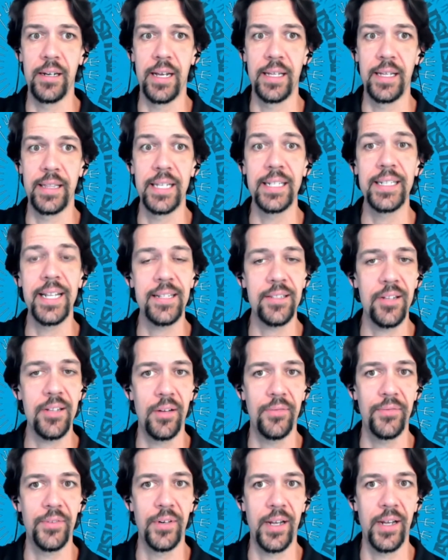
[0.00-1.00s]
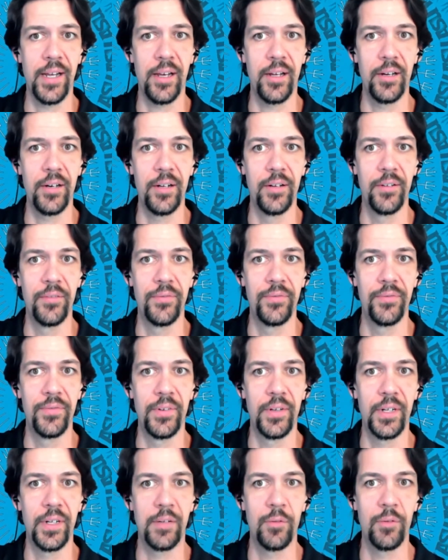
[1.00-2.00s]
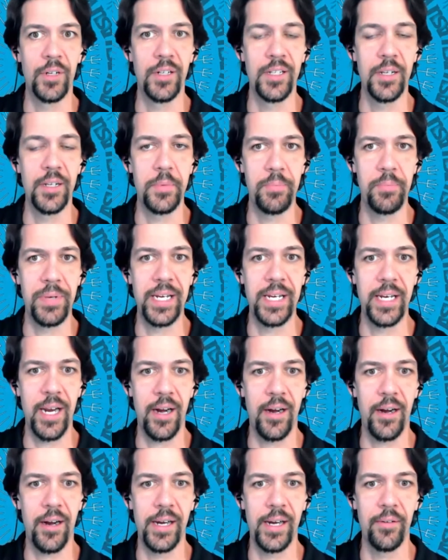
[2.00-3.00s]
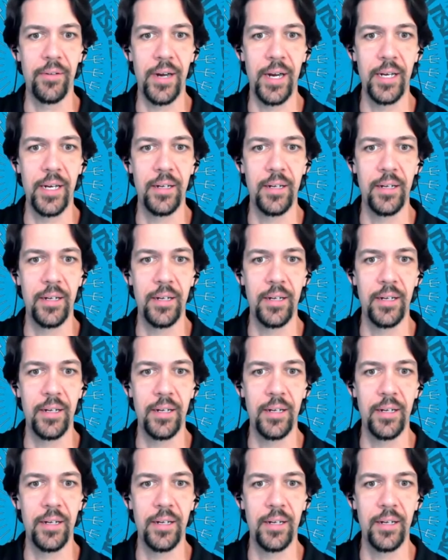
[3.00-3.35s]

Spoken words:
I think that's offered out of WP Carey, right?